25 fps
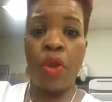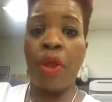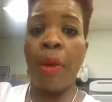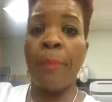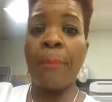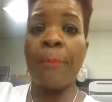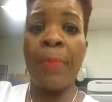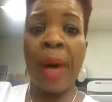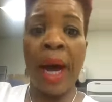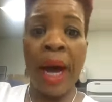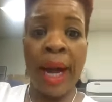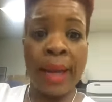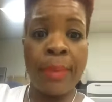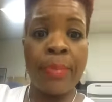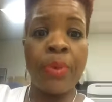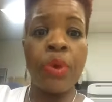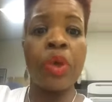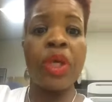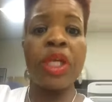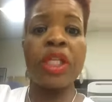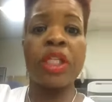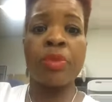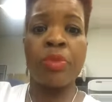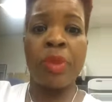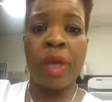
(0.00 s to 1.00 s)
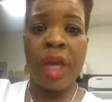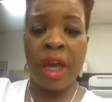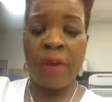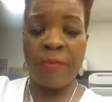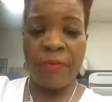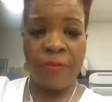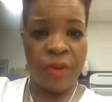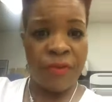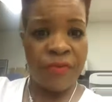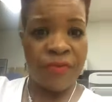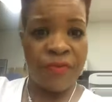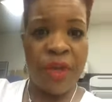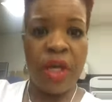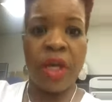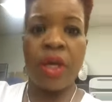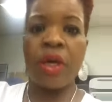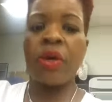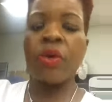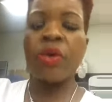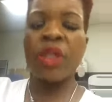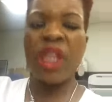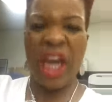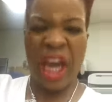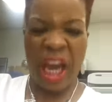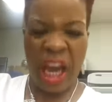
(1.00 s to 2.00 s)
The Bible is being
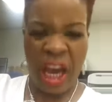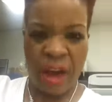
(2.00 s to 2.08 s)
fulfilled